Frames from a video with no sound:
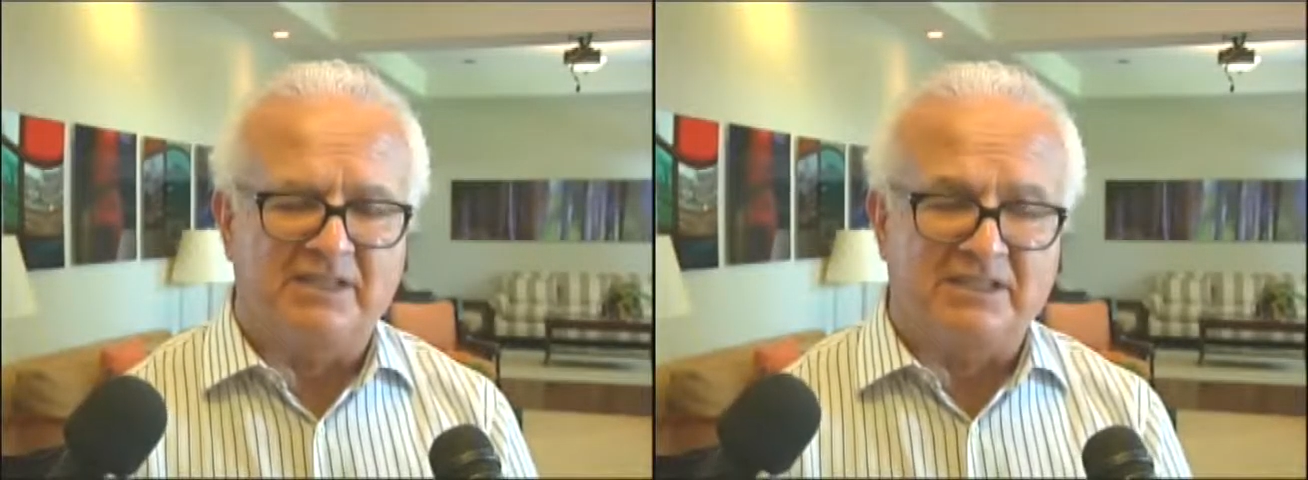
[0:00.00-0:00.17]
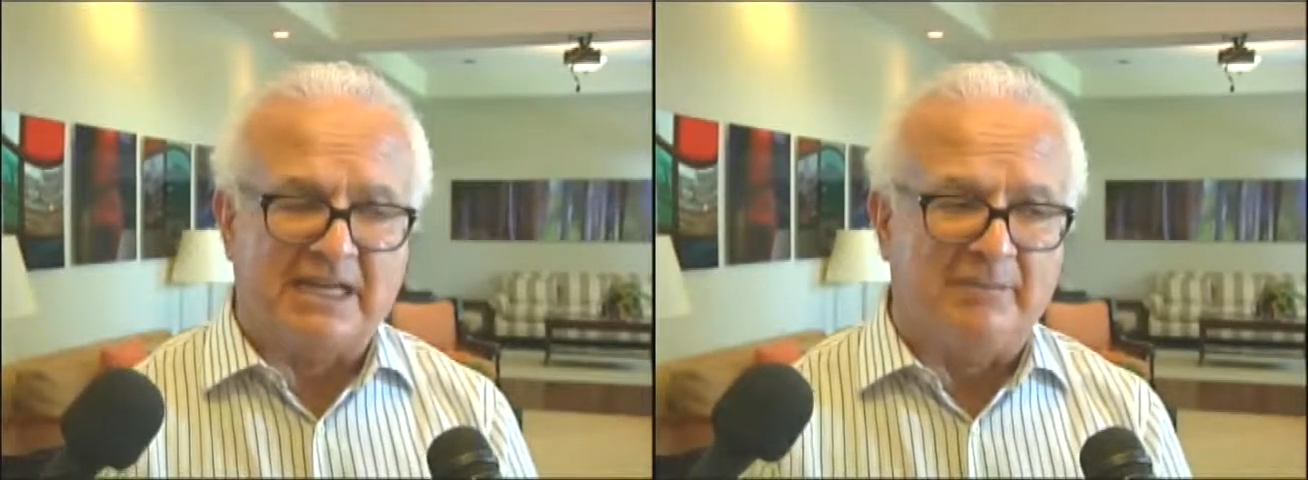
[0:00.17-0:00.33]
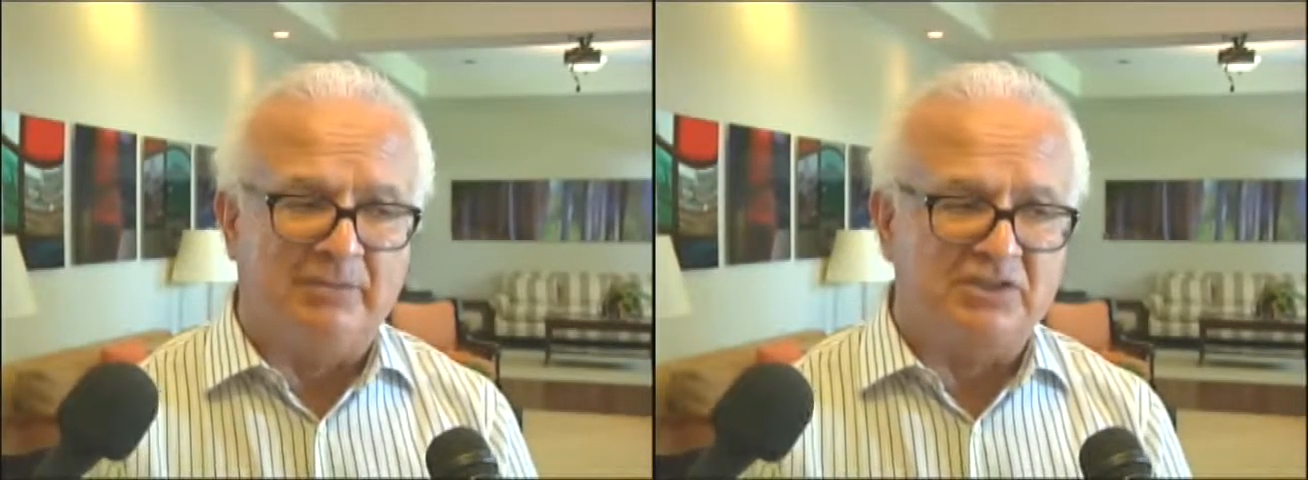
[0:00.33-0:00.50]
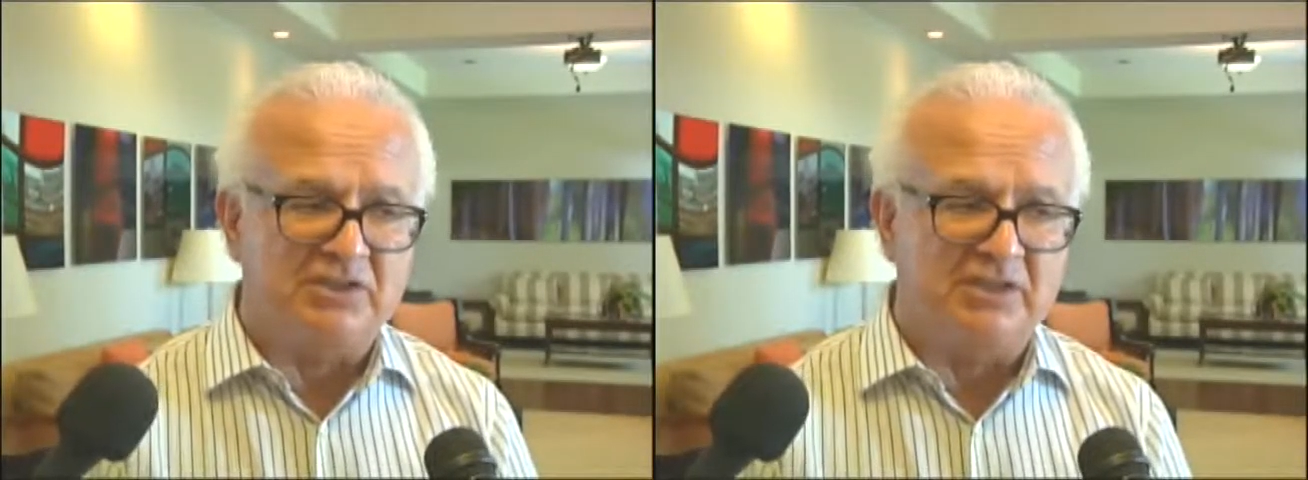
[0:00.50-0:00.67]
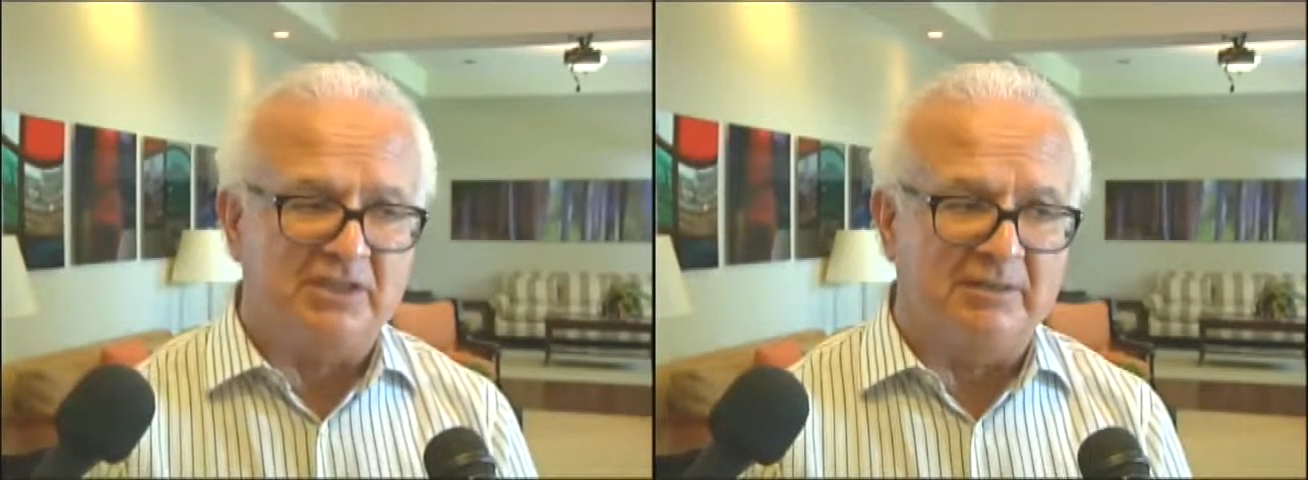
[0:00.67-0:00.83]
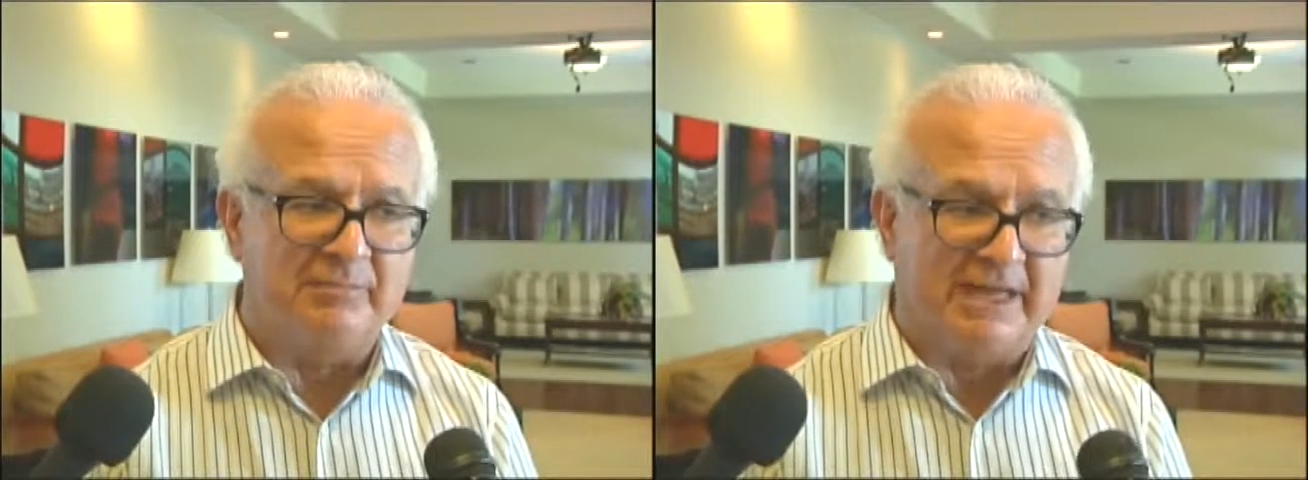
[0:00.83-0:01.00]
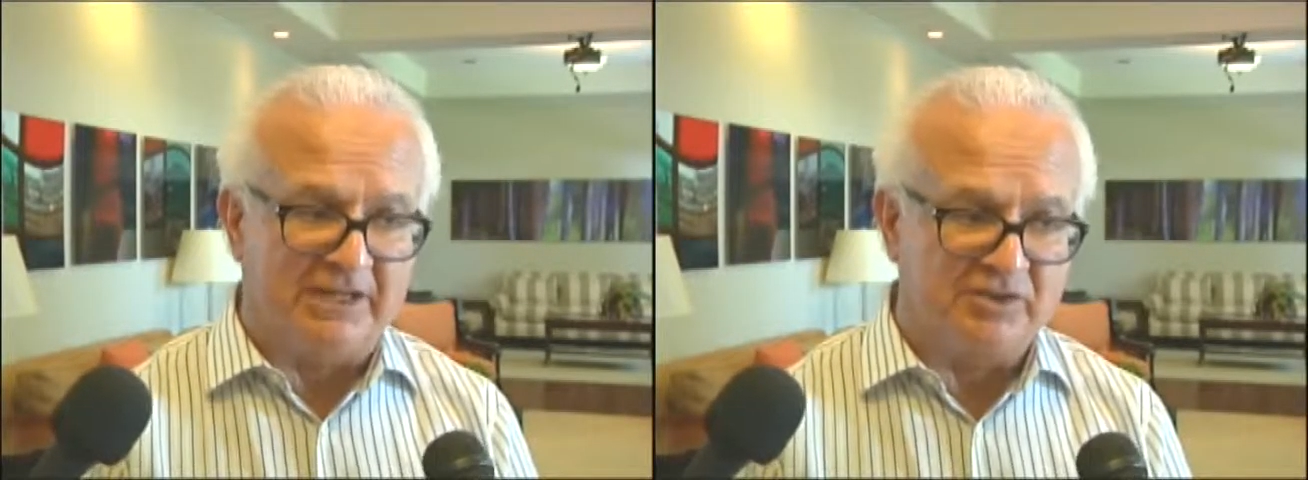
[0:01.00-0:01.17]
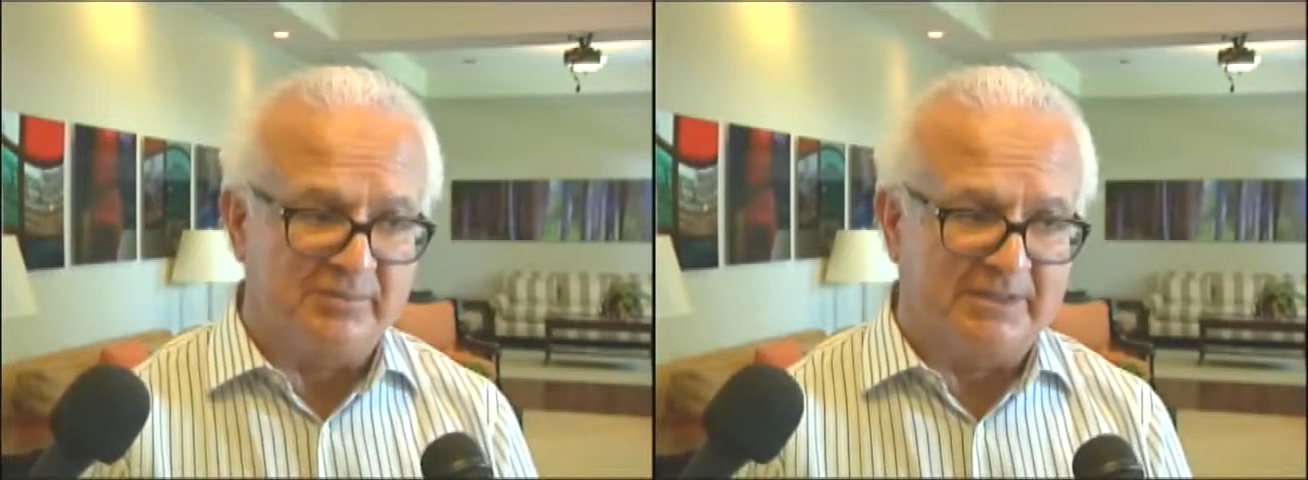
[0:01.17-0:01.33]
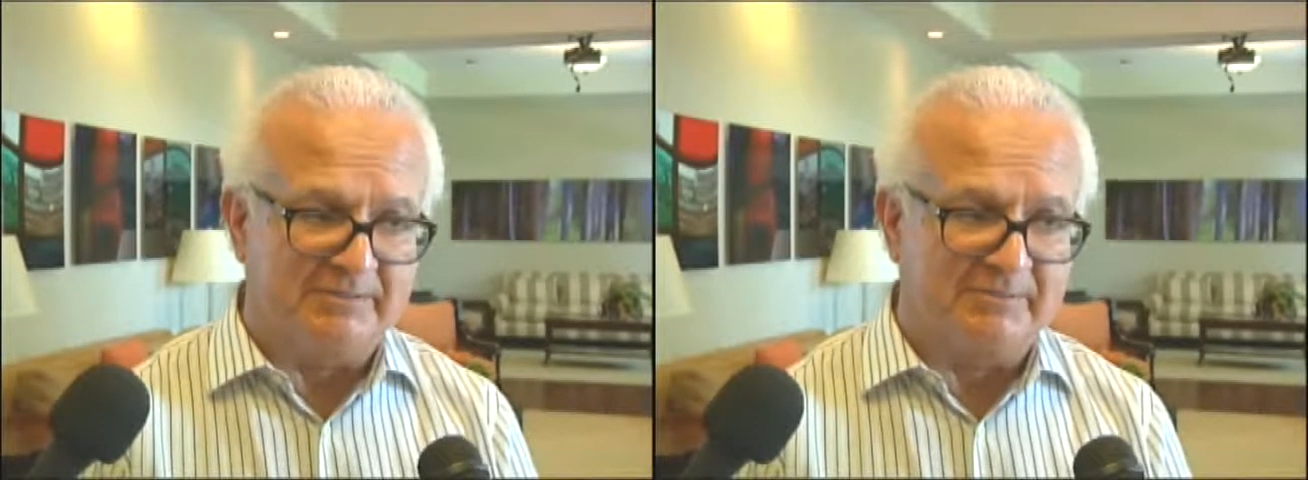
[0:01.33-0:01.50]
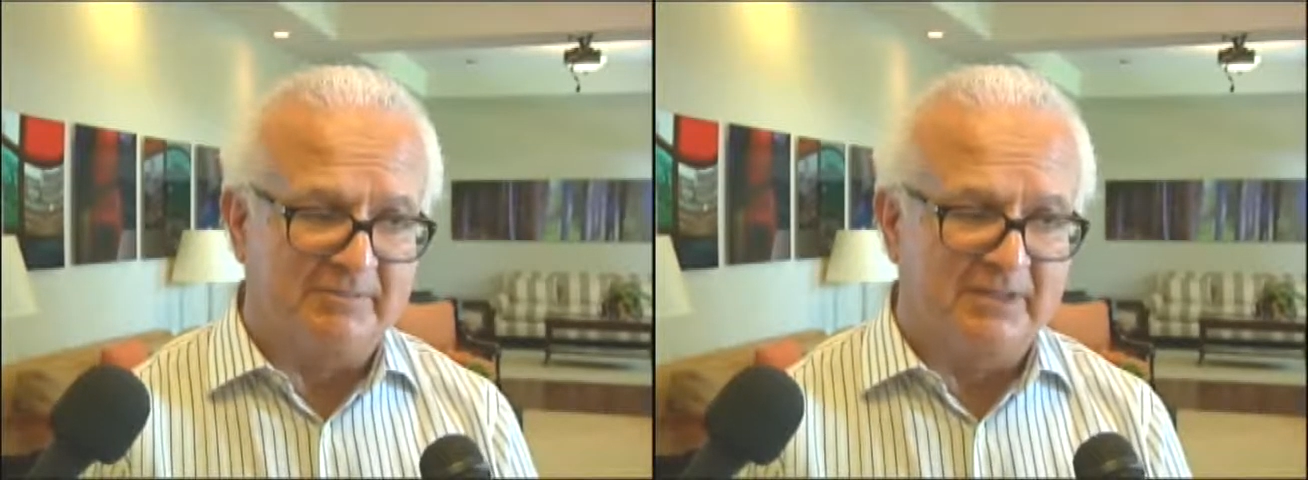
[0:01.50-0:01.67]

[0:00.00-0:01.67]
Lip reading: established management,